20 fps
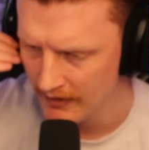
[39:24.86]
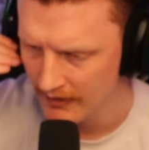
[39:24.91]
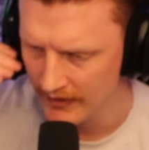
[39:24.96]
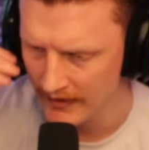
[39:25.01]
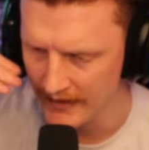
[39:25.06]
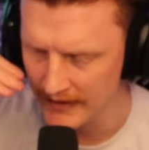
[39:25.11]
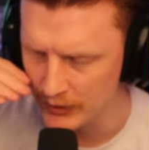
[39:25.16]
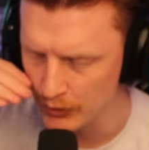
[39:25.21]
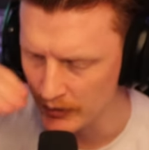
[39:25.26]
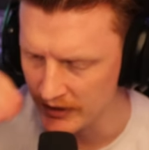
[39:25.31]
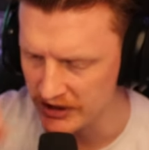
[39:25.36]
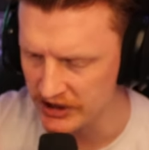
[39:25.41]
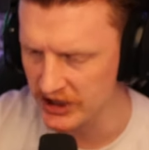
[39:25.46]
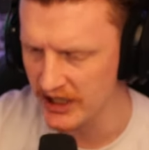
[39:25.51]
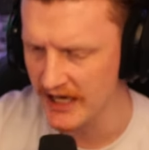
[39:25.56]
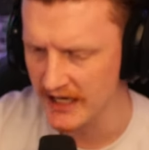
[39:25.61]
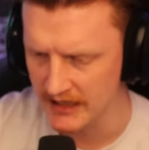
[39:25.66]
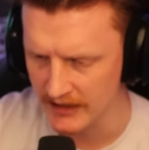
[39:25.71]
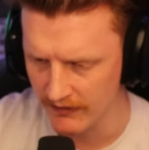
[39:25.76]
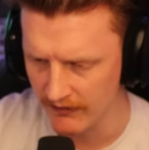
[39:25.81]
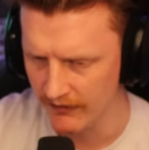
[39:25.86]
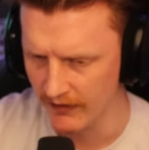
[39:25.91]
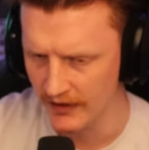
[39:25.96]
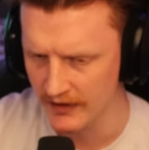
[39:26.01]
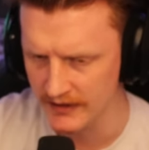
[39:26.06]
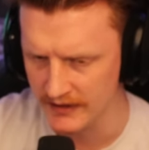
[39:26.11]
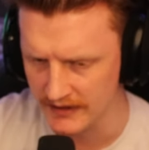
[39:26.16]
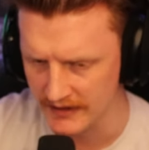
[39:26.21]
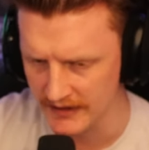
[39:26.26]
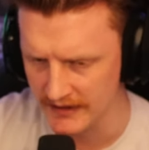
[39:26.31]
to inject
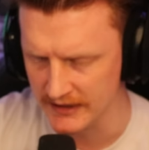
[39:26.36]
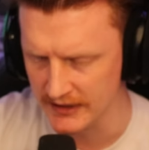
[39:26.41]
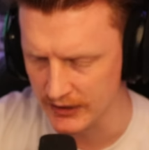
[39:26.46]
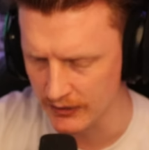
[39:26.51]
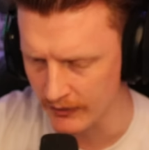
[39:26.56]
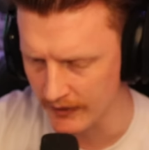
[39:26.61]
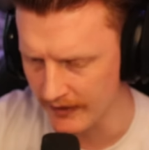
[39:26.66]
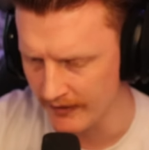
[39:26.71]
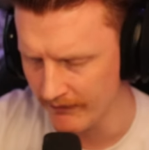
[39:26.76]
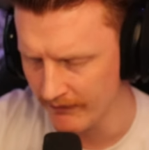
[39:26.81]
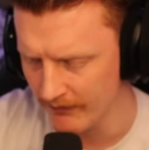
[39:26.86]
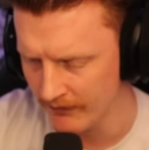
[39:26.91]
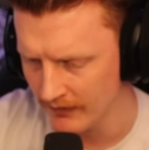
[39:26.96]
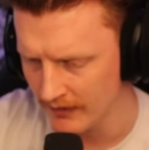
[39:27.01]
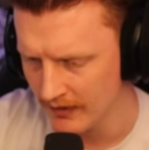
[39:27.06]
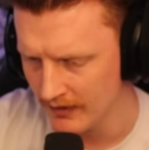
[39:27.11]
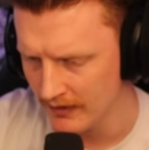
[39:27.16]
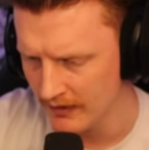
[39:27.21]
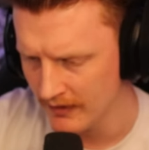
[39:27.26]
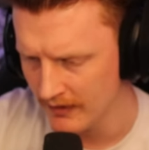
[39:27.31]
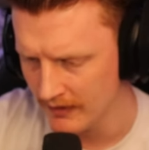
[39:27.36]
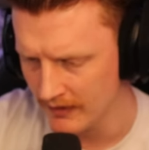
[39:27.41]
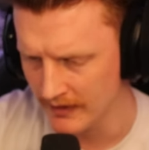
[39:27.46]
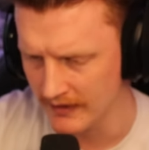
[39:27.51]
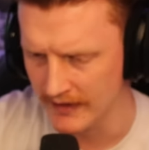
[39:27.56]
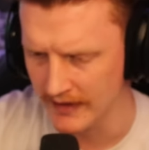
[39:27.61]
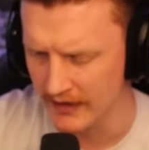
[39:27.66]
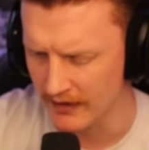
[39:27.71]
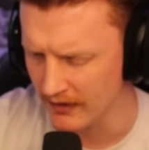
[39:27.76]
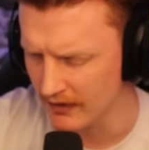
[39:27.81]
funds into it,
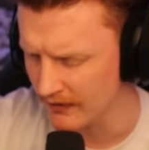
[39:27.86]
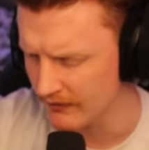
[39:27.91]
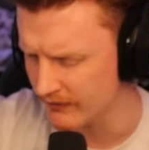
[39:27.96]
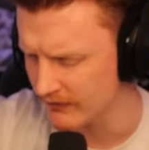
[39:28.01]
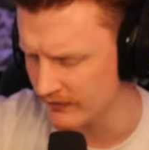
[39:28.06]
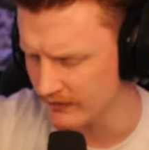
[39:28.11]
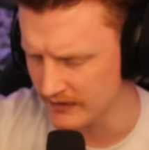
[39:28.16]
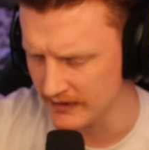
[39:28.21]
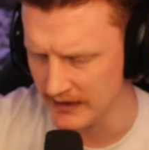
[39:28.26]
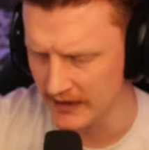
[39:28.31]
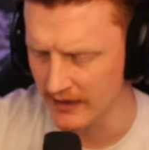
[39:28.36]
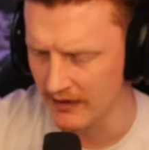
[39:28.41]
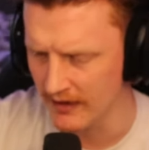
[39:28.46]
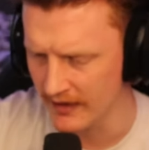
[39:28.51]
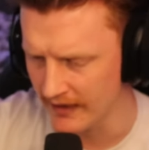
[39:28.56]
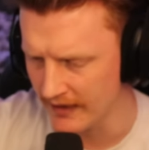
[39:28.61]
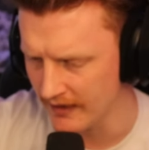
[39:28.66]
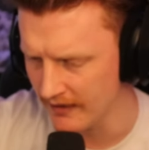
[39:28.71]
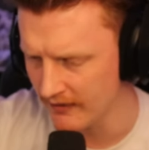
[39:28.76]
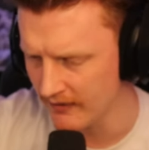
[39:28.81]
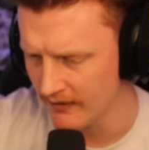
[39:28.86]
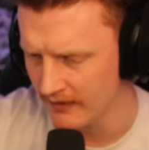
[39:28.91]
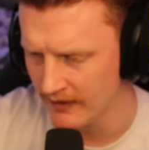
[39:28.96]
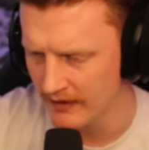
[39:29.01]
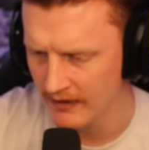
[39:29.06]
and they kind of deny it.